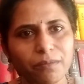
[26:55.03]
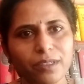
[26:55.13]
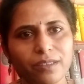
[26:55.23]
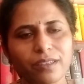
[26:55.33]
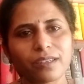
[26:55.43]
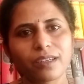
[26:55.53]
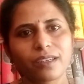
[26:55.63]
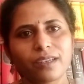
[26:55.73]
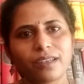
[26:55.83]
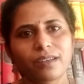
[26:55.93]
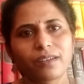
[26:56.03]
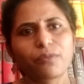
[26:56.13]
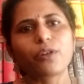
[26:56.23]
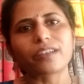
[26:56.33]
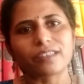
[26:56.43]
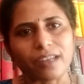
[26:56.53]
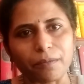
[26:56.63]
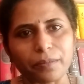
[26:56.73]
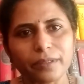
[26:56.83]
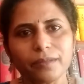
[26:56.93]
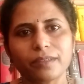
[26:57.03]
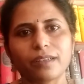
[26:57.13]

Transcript: but for example,